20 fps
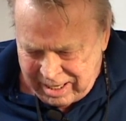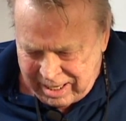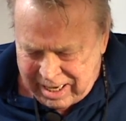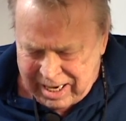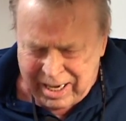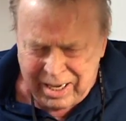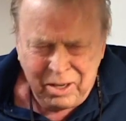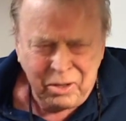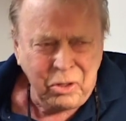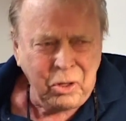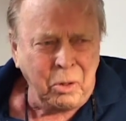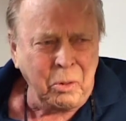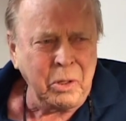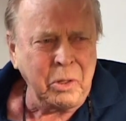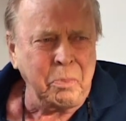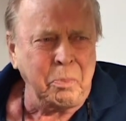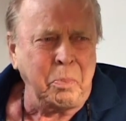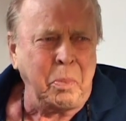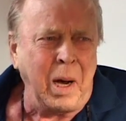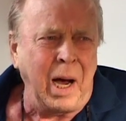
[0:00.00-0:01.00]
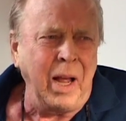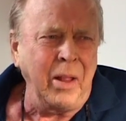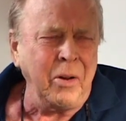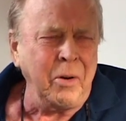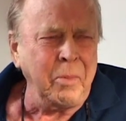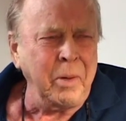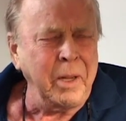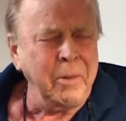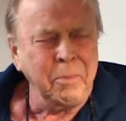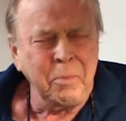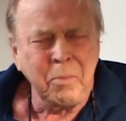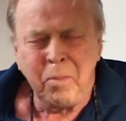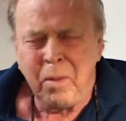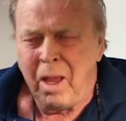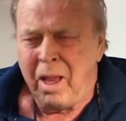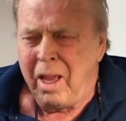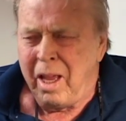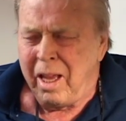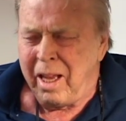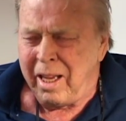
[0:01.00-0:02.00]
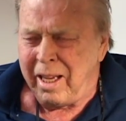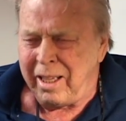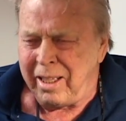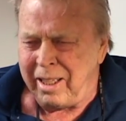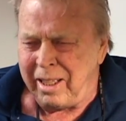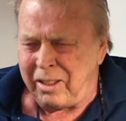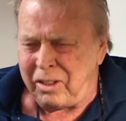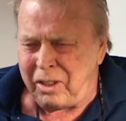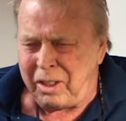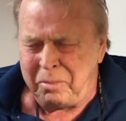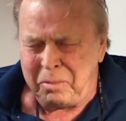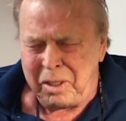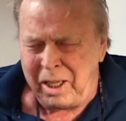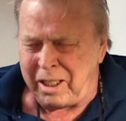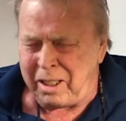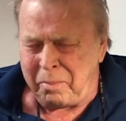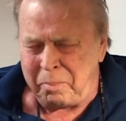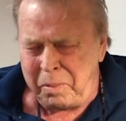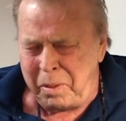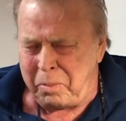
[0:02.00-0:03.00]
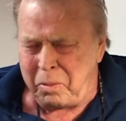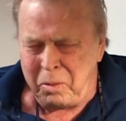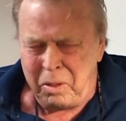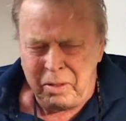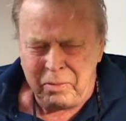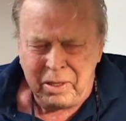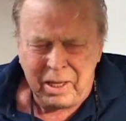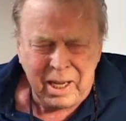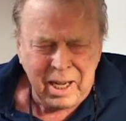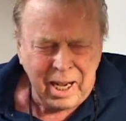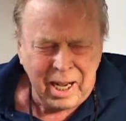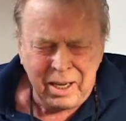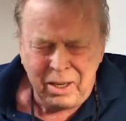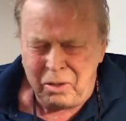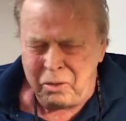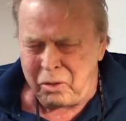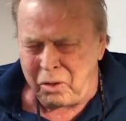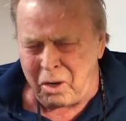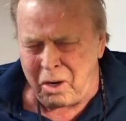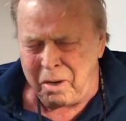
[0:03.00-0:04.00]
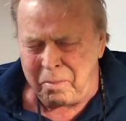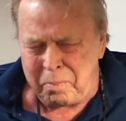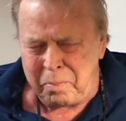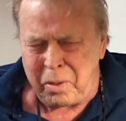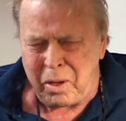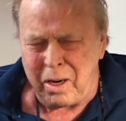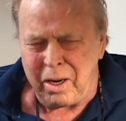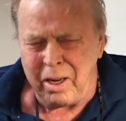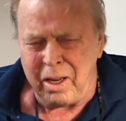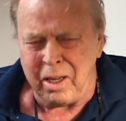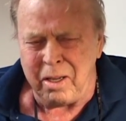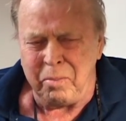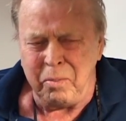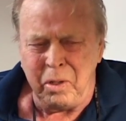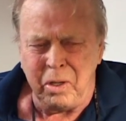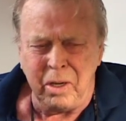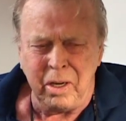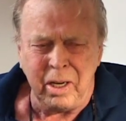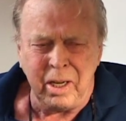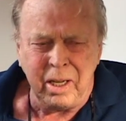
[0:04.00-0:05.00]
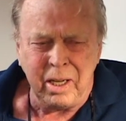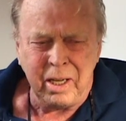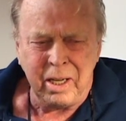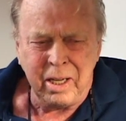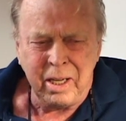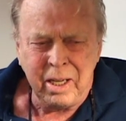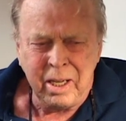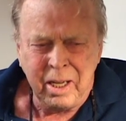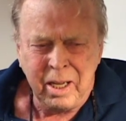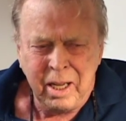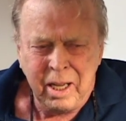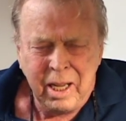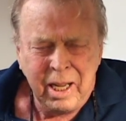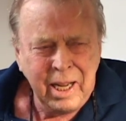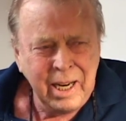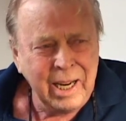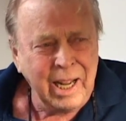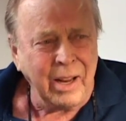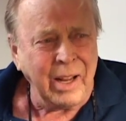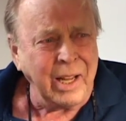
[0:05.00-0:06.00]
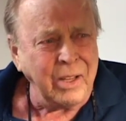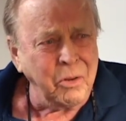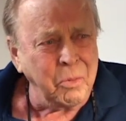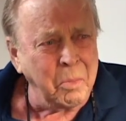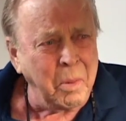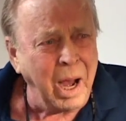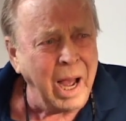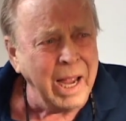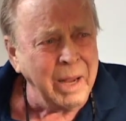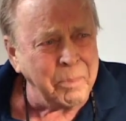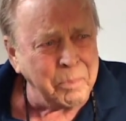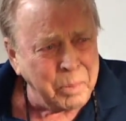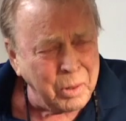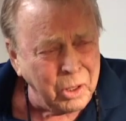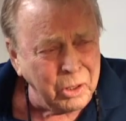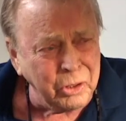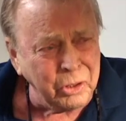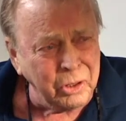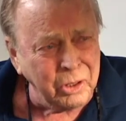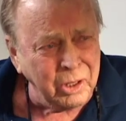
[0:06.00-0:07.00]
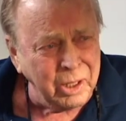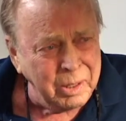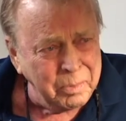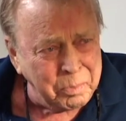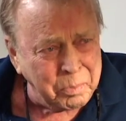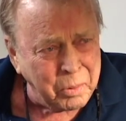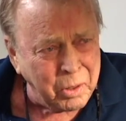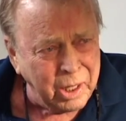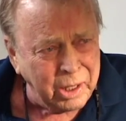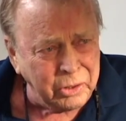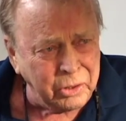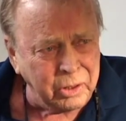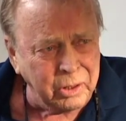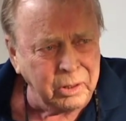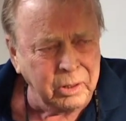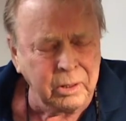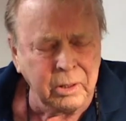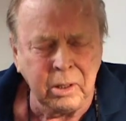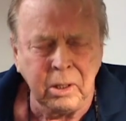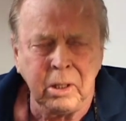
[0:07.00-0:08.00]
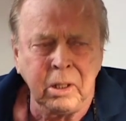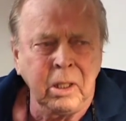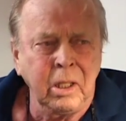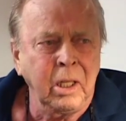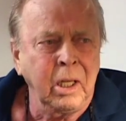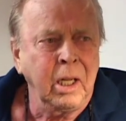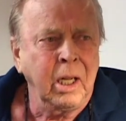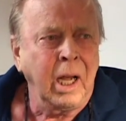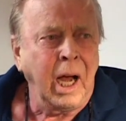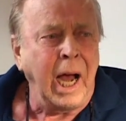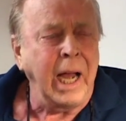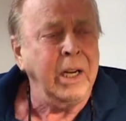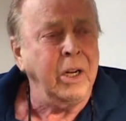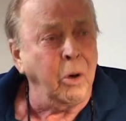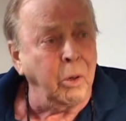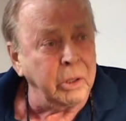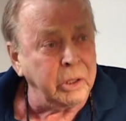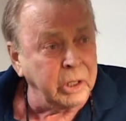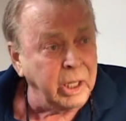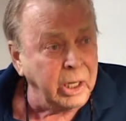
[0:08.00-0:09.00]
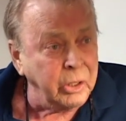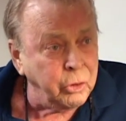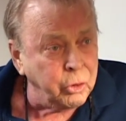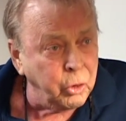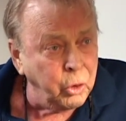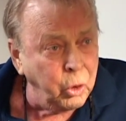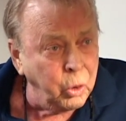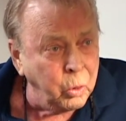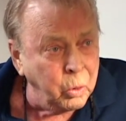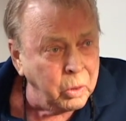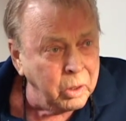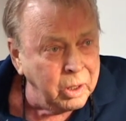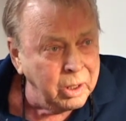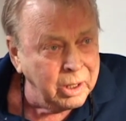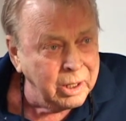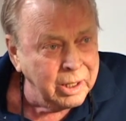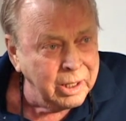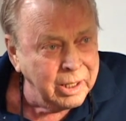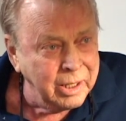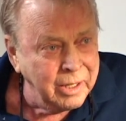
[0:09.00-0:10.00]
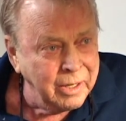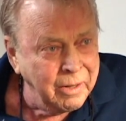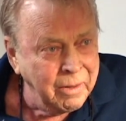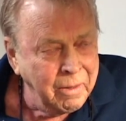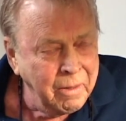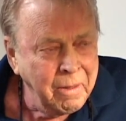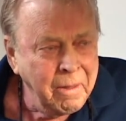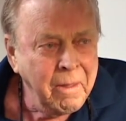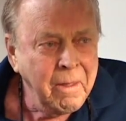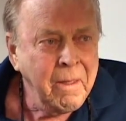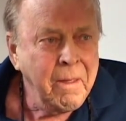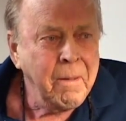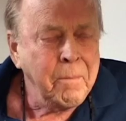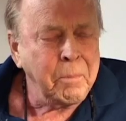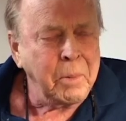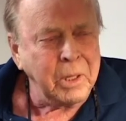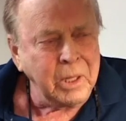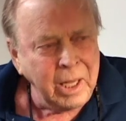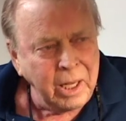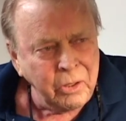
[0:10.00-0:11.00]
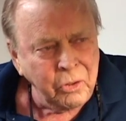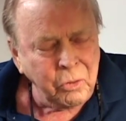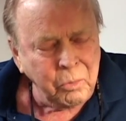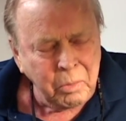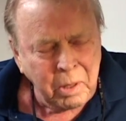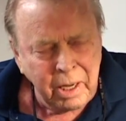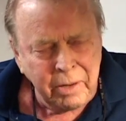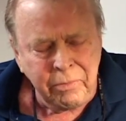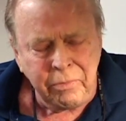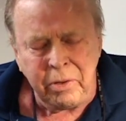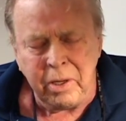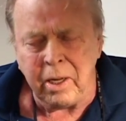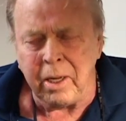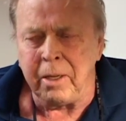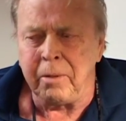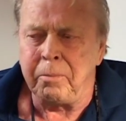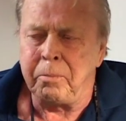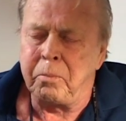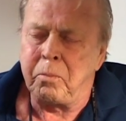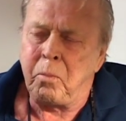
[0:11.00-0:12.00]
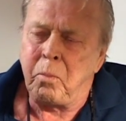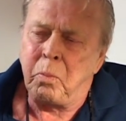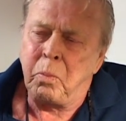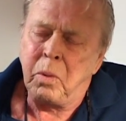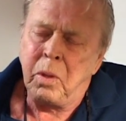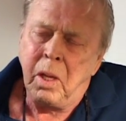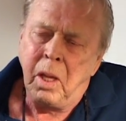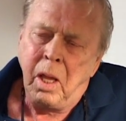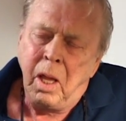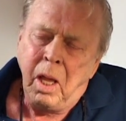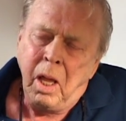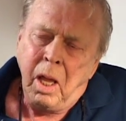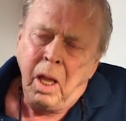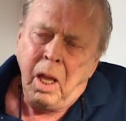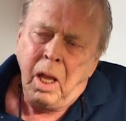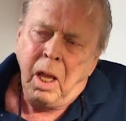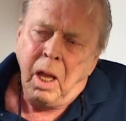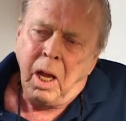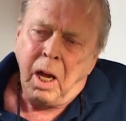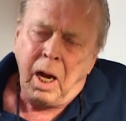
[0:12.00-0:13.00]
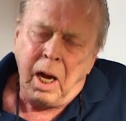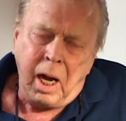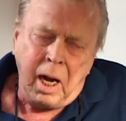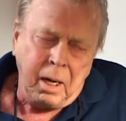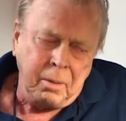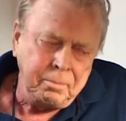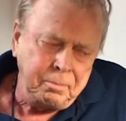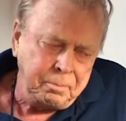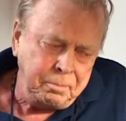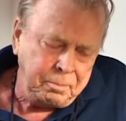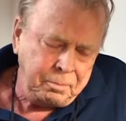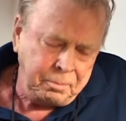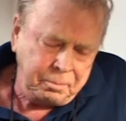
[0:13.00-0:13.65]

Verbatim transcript: condos always bother me. It seems like the people who live in condos aren't part of the community. Now that's my personal impression. I know it's not true, but that's my feeling. Um,